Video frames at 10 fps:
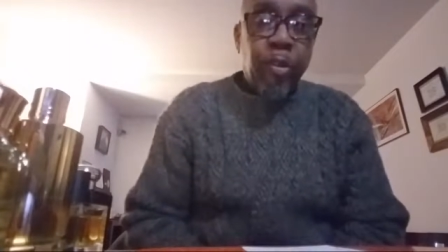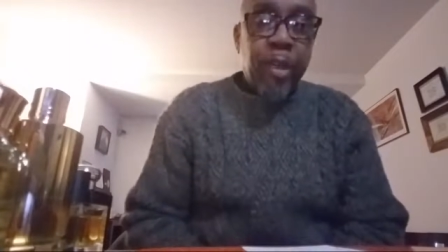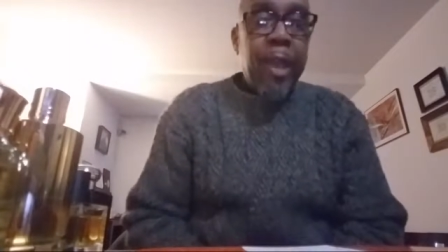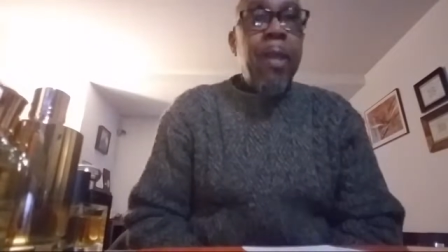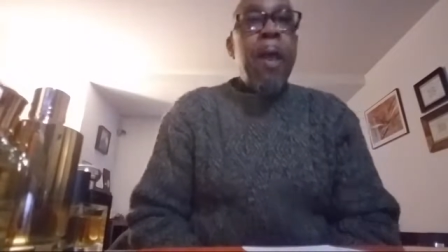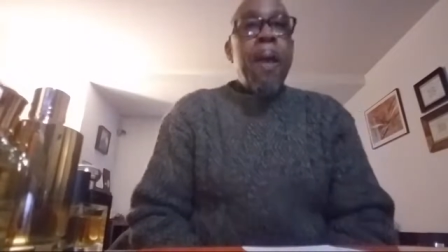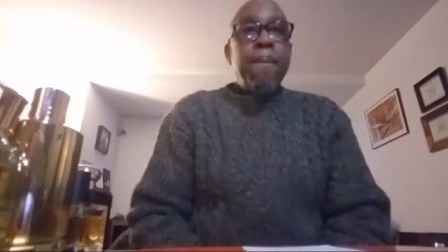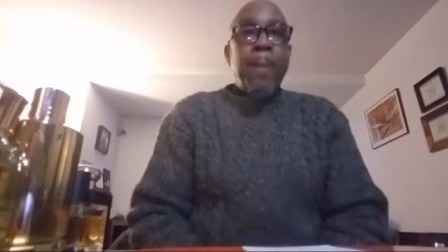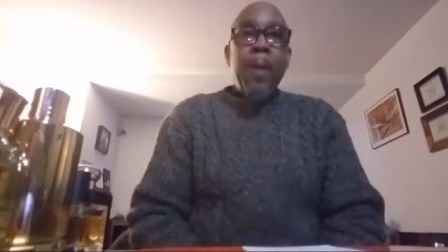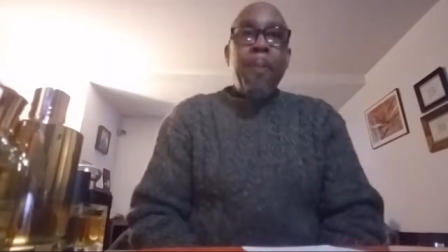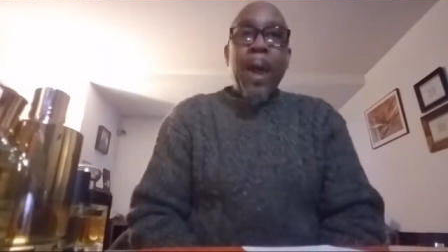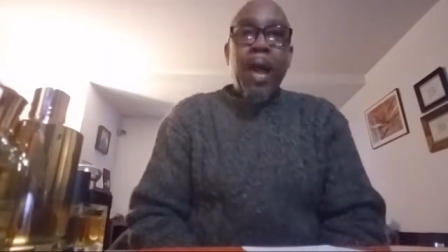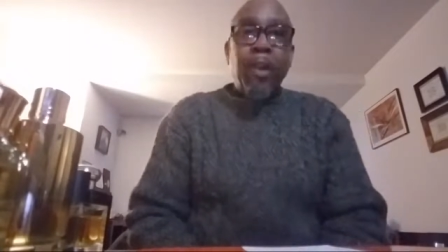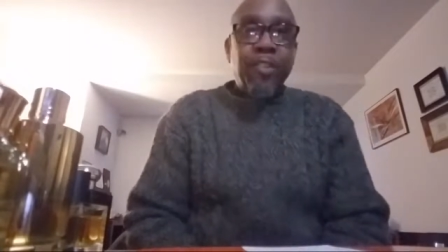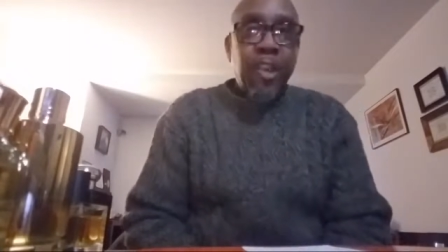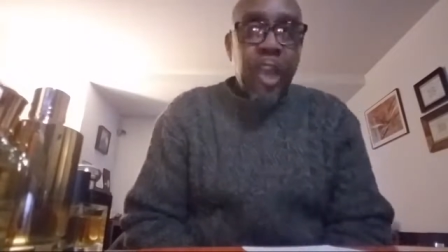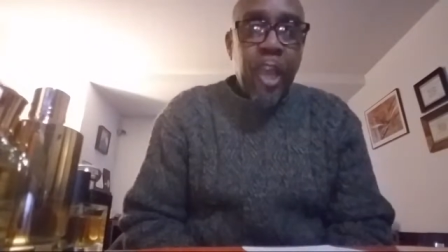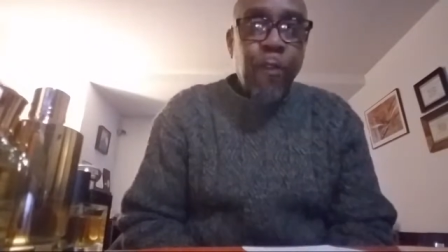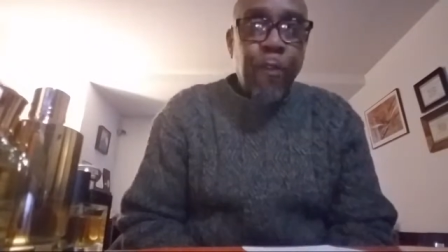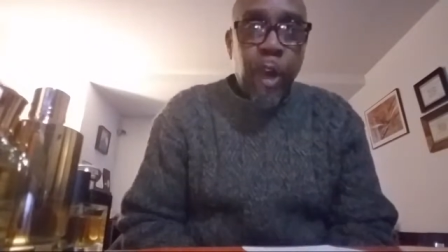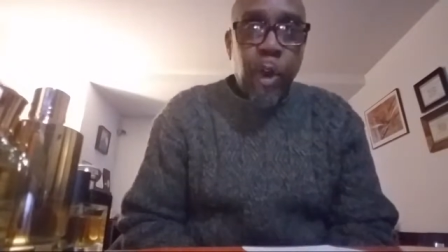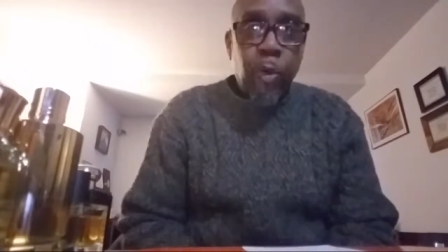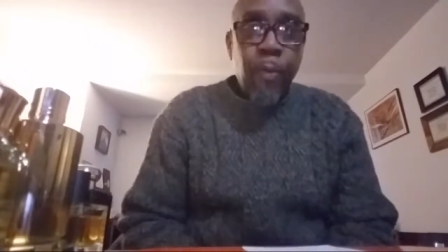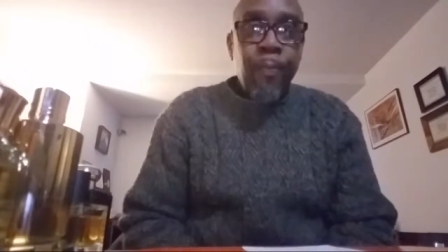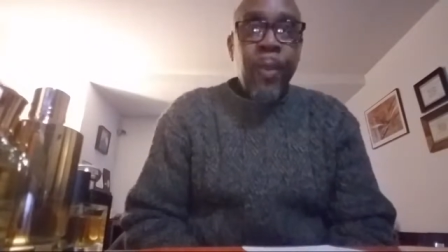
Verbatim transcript: okay? PayPal is info.